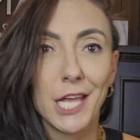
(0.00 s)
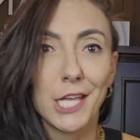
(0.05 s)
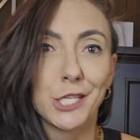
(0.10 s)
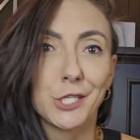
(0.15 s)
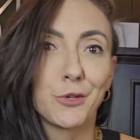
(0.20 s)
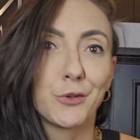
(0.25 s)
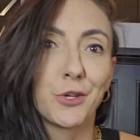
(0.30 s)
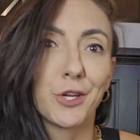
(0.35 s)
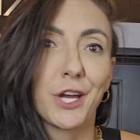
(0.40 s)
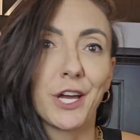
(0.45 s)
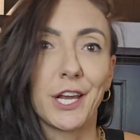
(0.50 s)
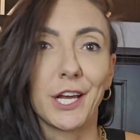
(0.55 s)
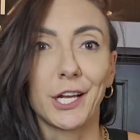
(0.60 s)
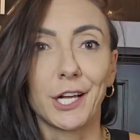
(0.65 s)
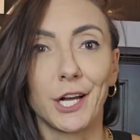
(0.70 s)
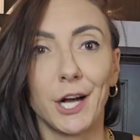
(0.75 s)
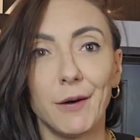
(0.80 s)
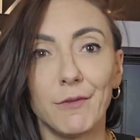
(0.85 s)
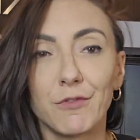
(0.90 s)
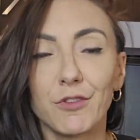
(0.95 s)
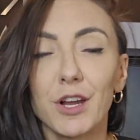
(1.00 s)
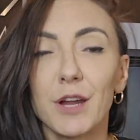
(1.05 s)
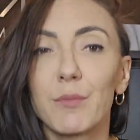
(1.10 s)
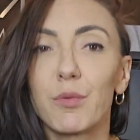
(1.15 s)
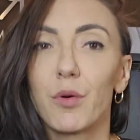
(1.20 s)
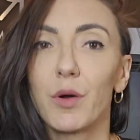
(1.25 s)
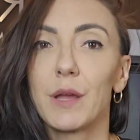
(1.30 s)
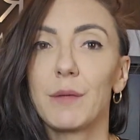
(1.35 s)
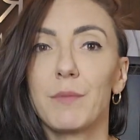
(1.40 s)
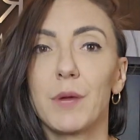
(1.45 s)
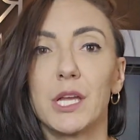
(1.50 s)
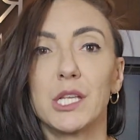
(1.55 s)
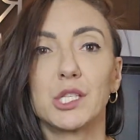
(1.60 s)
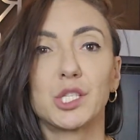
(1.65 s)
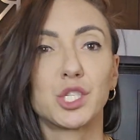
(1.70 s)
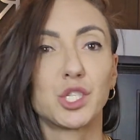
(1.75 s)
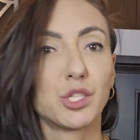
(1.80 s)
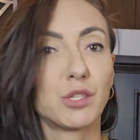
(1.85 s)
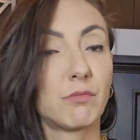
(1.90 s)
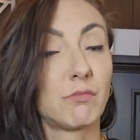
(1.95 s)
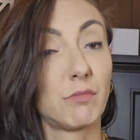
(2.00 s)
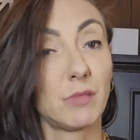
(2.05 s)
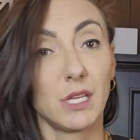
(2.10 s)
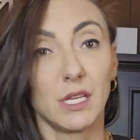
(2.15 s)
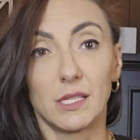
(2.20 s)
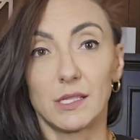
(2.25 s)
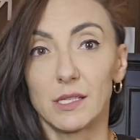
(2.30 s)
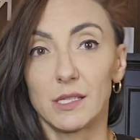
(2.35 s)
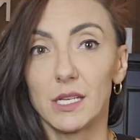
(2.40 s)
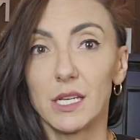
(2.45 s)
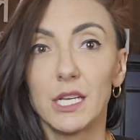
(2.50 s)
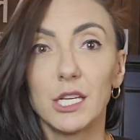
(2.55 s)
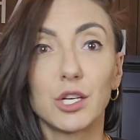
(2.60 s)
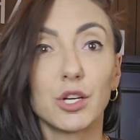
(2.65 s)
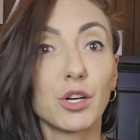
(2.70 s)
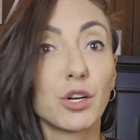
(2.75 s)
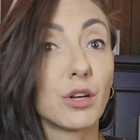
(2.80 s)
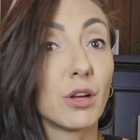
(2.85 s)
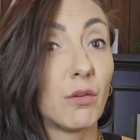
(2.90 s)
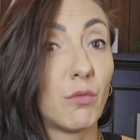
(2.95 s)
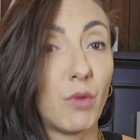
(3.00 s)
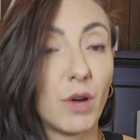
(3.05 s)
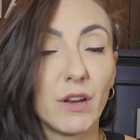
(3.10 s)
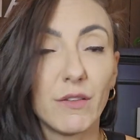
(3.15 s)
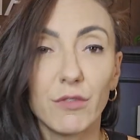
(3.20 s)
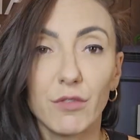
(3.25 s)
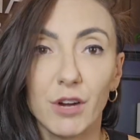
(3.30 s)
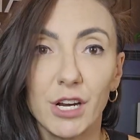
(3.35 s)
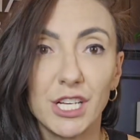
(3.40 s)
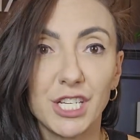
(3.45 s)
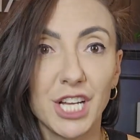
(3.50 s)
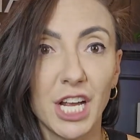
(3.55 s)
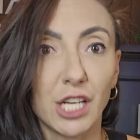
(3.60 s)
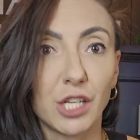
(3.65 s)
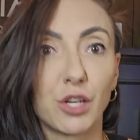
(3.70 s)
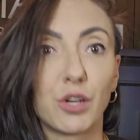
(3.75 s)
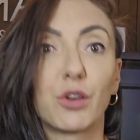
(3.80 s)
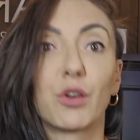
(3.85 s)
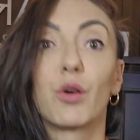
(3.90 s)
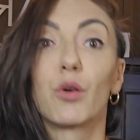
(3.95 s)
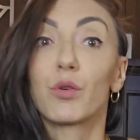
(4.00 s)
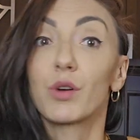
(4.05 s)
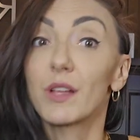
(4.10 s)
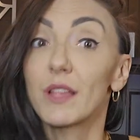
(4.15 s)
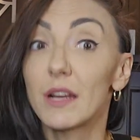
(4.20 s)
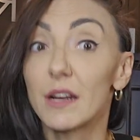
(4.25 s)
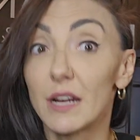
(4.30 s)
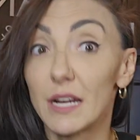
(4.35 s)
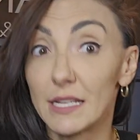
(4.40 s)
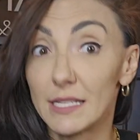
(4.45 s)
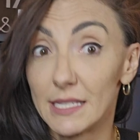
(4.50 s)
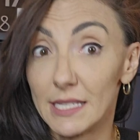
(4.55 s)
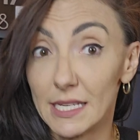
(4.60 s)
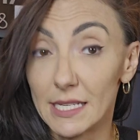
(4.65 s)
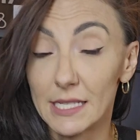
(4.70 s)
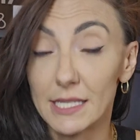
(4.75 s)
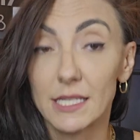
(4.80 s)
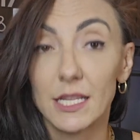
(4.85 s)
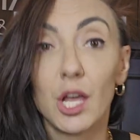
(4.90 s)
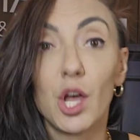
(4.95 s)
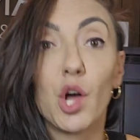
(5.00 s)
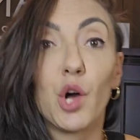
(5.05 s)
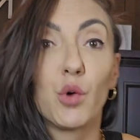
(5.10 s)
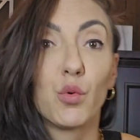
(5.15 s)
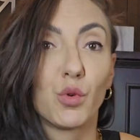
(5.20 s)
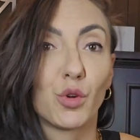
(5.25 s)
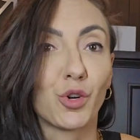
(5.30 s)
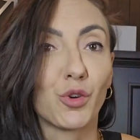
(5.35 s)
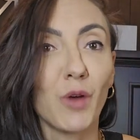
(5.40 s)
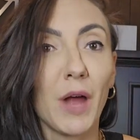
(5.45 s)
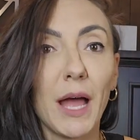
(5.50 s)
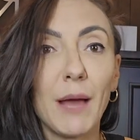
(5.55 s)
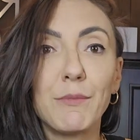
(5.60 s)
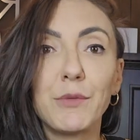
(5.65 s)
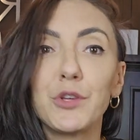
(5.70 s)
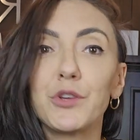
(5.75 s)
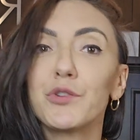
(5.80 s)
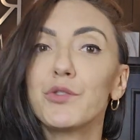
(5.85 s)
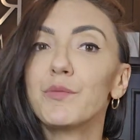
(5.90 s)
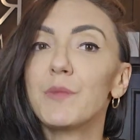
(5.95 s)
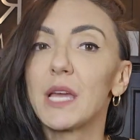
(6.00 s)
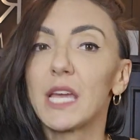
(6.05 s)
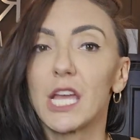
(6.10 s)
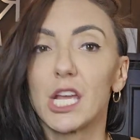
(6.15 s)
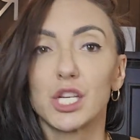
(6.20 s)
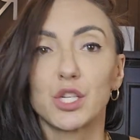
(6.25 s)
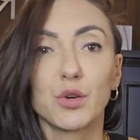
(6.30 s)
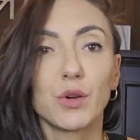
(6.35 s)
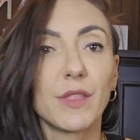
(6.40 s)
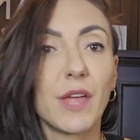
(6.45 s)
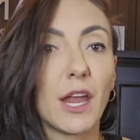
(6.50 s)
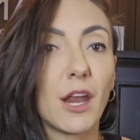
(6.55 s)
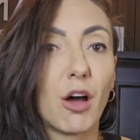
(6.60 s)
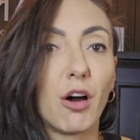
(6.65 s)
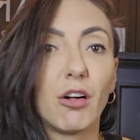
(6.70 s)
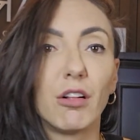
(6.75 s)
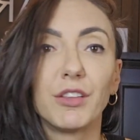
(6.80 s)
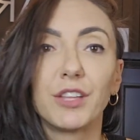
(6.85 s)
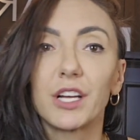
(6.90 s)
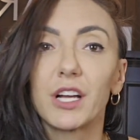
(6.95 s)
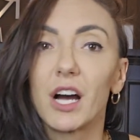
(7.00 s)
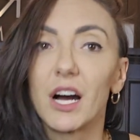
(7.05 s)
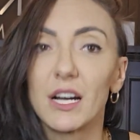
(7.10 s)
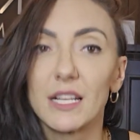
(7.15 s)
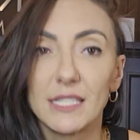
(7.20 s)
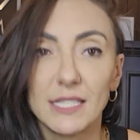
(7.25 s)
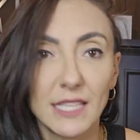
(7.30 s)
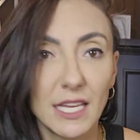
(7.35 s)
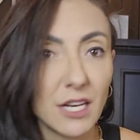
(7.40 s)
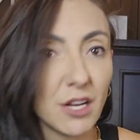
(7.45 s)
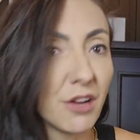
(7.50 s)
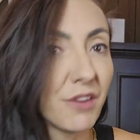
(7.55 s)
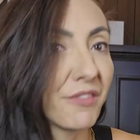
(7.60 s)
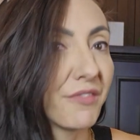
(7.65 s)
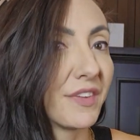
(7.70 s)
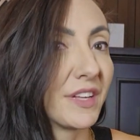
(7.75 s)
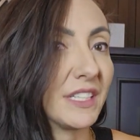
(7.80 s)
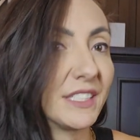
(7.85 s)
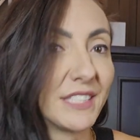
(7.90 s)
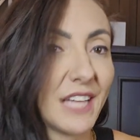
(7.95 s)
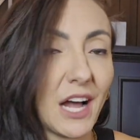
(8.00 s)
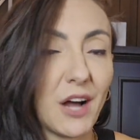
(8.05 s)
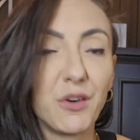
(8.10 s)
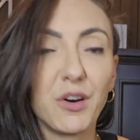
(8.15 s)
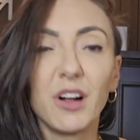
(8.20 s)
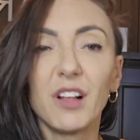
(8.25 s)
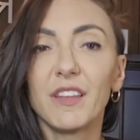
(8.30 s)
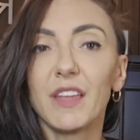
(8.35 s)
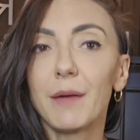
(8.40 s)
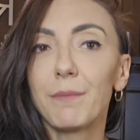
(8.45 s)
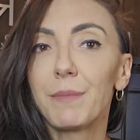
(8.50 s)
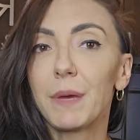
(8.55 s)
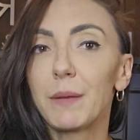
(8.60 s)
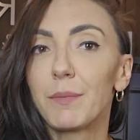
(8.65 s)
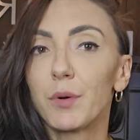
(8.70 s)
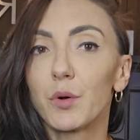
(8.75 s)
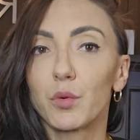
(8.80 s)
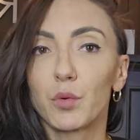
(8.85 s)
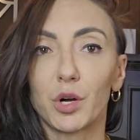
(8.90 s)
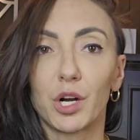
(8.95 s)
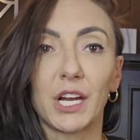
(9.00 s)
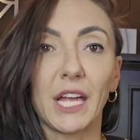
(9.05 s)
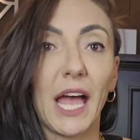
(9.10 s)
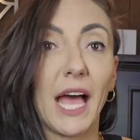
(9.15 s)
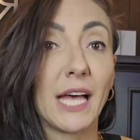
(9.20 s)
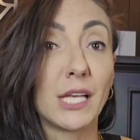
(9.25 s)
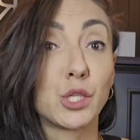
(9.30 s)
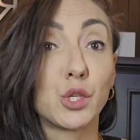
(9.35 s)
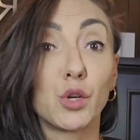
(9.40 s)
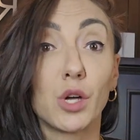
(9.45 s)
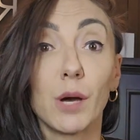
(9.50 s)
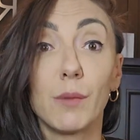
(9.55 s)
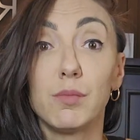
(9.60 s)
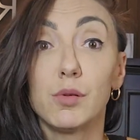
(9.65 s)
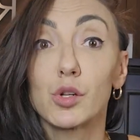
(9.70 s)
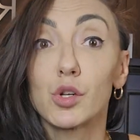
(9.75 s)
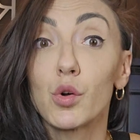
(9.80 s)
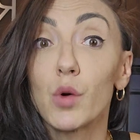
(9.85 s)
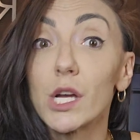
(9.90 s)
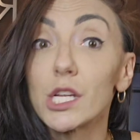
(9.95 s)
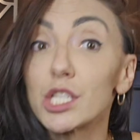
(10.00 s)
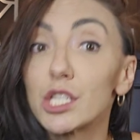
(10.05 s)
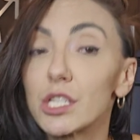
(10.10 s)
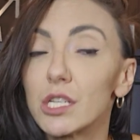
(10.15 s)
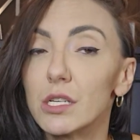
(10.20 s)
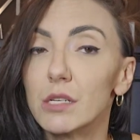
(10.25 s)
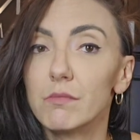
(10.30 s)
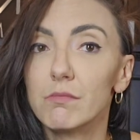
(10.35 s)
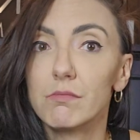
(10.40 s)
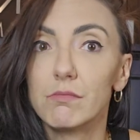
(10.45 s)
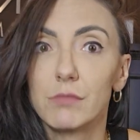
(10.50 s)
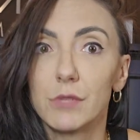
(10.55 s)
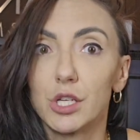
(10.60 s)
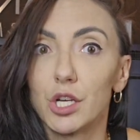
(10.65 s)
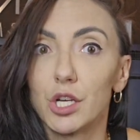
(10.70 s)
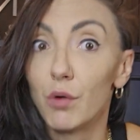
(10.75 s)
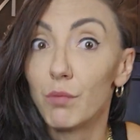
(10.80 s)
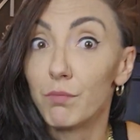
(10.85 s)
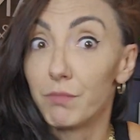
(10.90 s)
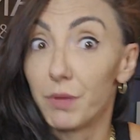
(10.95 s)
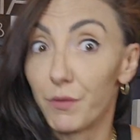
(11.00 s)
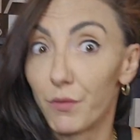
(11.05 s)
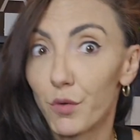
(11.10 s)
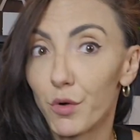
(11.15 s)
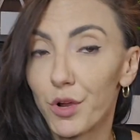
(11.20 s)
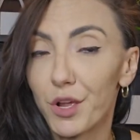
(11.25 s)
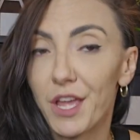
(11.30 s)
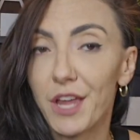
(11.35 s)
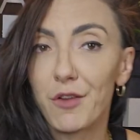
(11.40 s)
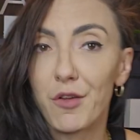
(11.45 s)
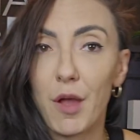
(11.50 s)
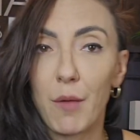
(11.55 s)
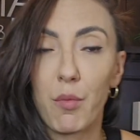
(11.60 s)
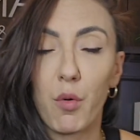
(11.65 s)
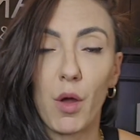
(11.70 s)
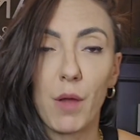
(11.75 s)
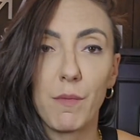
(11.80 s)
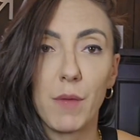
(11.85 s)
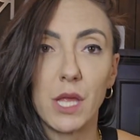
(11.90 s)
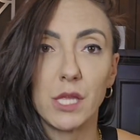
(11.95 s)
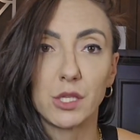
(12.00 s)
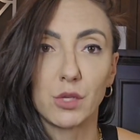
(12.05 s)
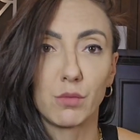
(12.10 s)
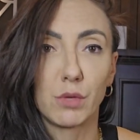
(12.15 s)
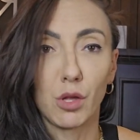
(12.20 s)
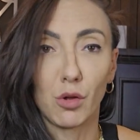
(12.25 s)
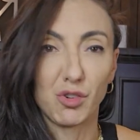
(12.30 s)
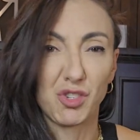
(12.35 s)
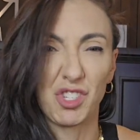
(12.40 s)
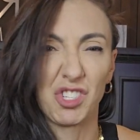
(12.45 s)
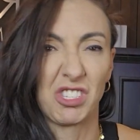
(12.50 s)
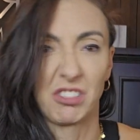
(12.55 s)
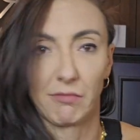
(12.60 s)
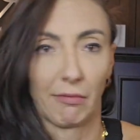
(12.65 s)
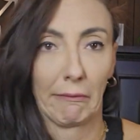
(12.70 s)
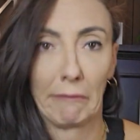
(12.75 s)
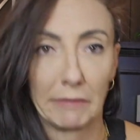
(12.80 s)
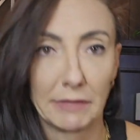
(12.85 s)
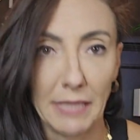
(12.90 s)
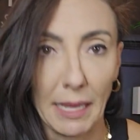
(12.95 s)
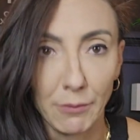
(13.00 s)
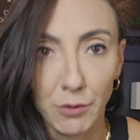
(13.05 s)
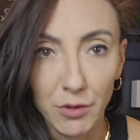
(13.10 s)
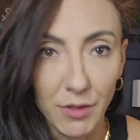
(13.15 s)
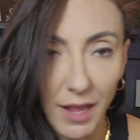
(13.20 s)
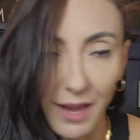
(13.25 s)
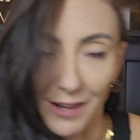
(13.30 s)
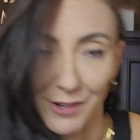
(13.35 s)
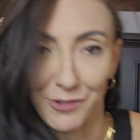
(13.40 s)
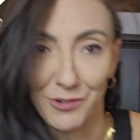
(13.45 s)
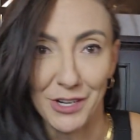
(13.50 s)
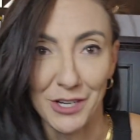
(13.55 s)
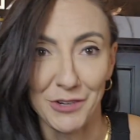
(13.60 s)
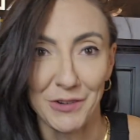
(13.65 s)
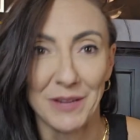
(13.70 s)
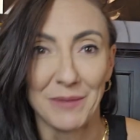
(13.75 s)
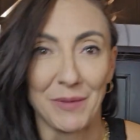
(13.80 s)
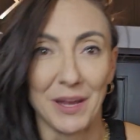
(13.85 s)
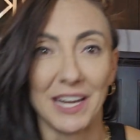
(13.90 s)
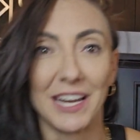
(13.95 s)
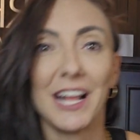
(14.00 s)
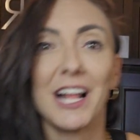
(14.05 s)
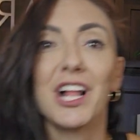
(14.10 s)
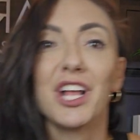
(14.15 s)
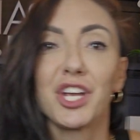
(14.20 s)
So you're gonna come for your appointments. It's either one of our injector or their assist will grab you, making sure that all the consent are filled out, all that paperwork, ask you a couple of questions, before you get your appointment. So we don't just slap you there and do the treatment.